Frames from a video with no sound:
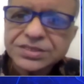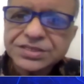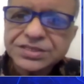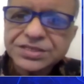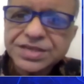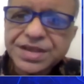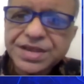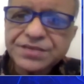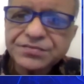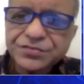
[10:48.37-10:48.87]

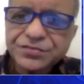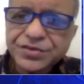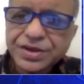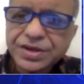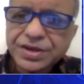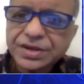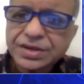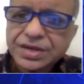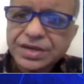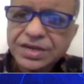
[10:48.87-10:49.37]
Same
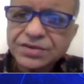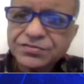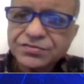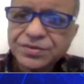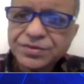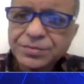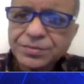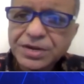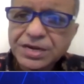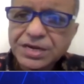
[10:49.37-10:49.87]
way, in
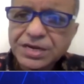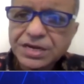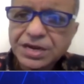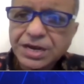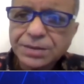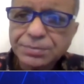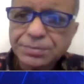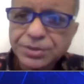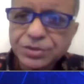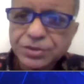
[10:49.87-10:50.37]
familial
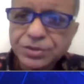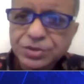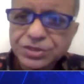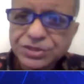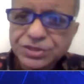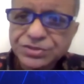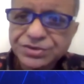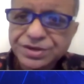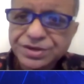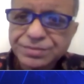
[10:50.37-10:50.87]

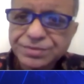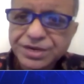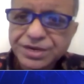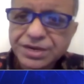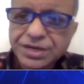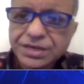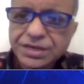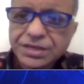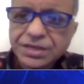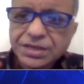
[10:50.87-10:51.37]

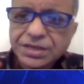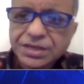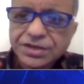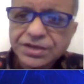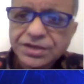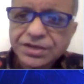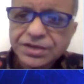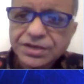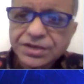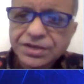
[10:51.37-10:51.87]
hypercholesterolemia,
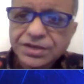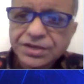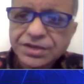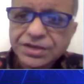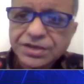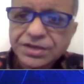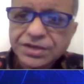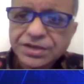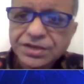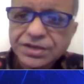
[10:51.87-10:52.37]
if
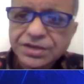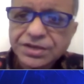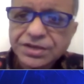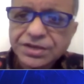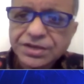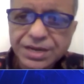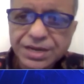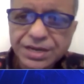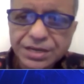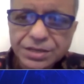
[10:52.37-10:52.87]
the
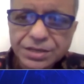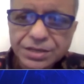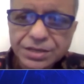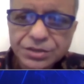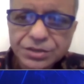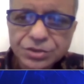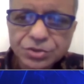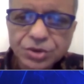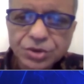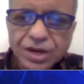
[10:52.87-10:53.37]
LPA
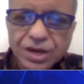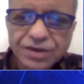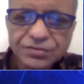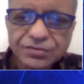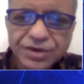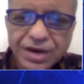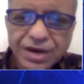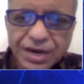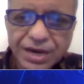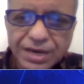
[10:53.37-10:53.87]
levels are
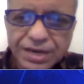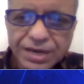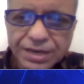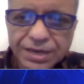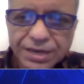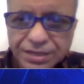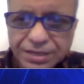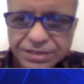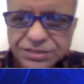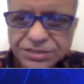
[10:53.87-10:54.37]
high,
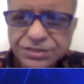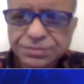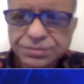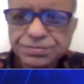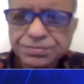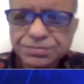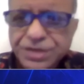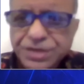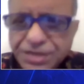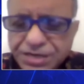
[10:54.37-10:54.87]
you have
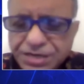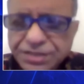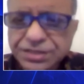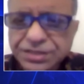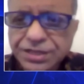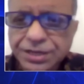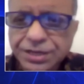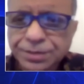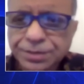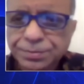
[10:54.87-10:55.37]
higher
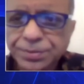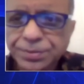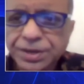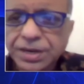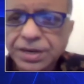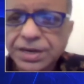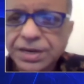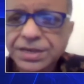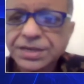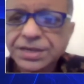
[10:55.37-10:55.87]
risk, meaning
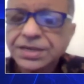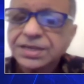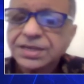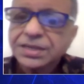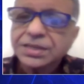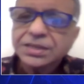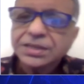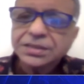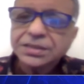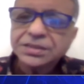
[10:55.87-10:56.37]

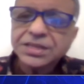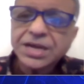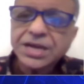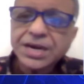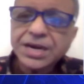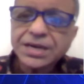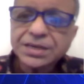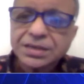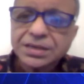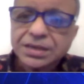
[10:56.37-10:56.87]
thereby
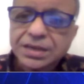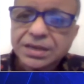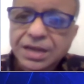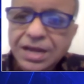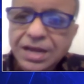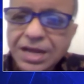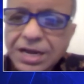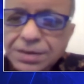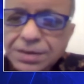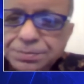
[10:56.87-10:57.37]

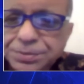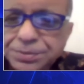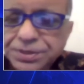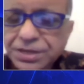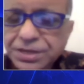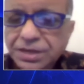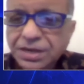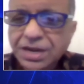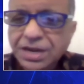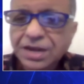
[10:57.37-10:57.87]
that
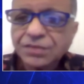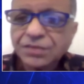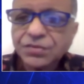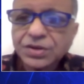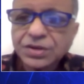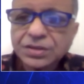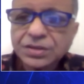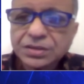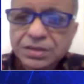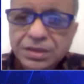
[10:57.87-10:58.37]
LPA
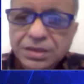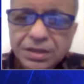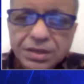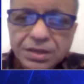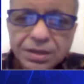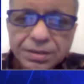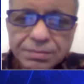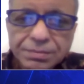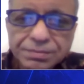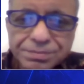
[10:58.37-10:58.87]
level
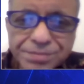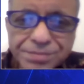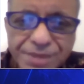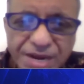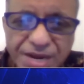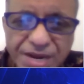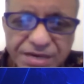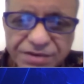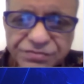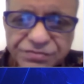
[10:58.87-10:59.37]

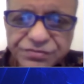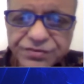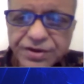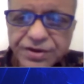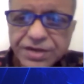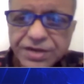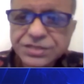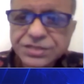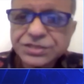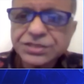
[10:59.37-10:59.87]

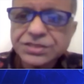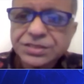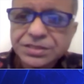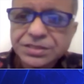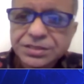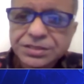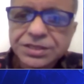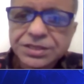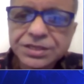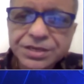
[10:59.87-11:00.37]
magnifies
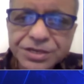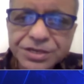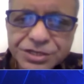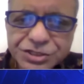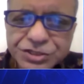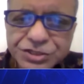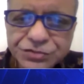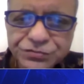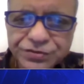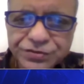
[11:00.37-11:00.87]
the
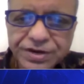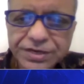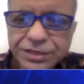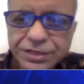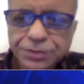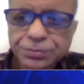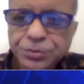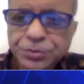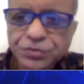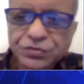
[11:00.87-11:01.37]
risk factor